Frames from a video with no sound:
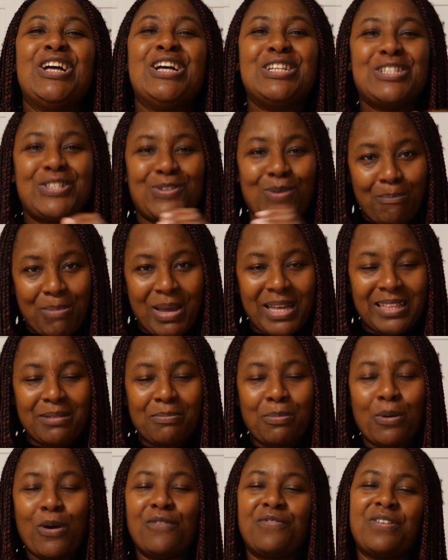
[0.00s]
So I picked
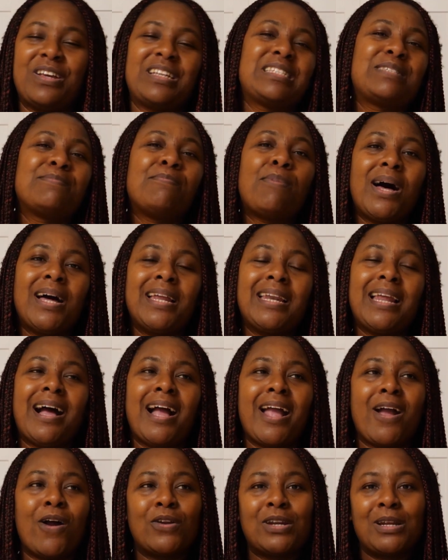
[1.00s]
the perfect spot.
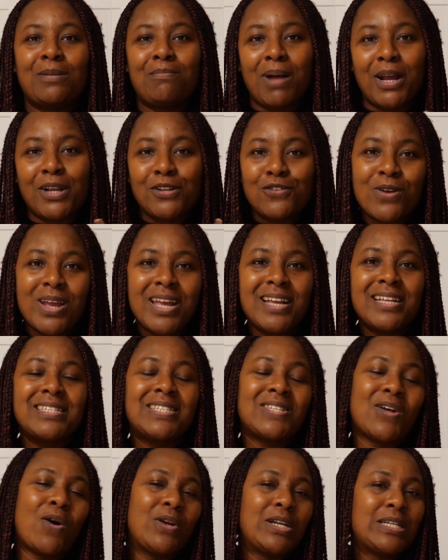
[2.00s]
I ordered my drinks,
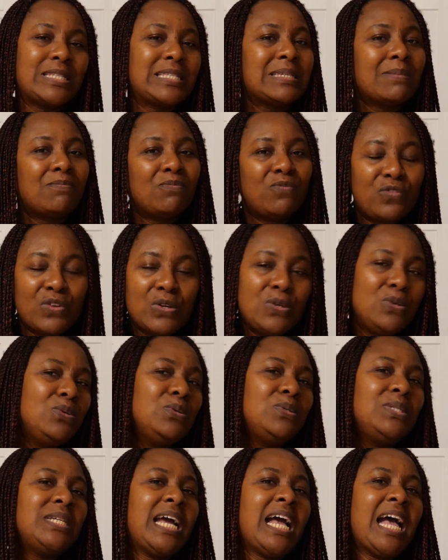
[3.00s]
ordered some food,